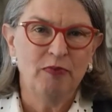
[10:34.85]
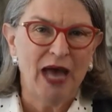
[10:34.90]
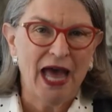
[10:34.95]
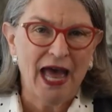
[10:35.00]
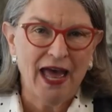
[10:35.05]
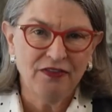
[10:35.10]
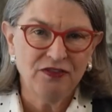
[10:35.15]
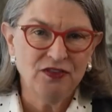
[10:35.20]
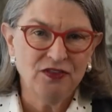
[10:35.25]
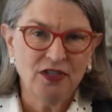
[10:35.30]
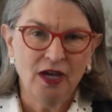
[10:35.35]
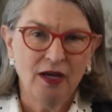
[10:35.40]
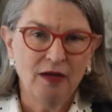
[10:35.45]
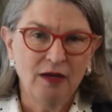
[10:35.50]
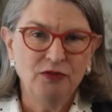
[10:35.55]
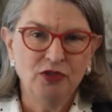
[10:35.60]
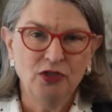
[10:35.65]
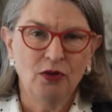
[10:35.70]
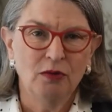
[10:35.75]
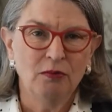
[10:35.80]

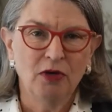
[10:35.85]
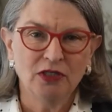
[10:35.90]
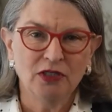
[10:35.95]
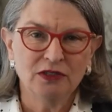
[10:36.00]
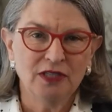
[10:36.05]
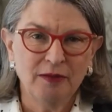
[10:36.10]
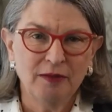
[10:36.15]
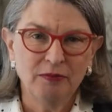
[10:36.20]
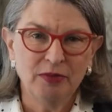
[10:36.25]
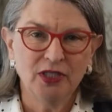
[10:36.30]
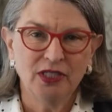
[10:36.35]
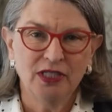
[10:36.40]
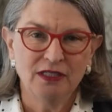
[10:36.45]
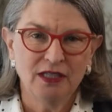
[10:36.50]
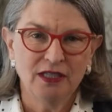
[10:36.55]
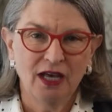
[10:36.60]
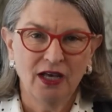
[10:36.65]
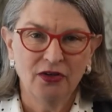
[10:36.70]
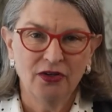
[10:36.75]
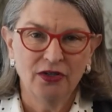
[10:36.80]
bathtub to a multi billion
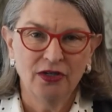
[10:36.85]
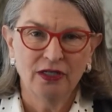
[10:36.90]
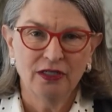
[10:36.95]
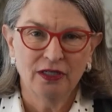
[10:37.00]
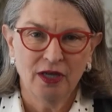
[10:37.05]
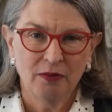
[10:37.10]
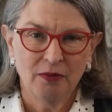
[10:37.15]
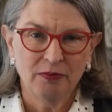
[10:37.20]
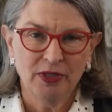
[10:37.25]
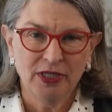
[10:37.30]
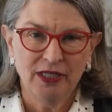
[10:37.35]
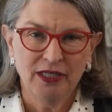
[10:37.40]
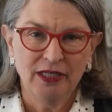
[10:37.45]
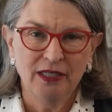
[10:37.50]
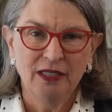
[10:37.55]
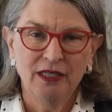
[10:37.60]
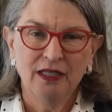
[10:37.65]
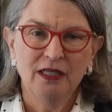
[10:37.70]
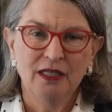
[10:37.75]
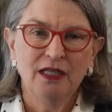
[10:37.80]
dollar
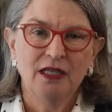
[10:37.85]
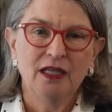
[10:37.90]
company,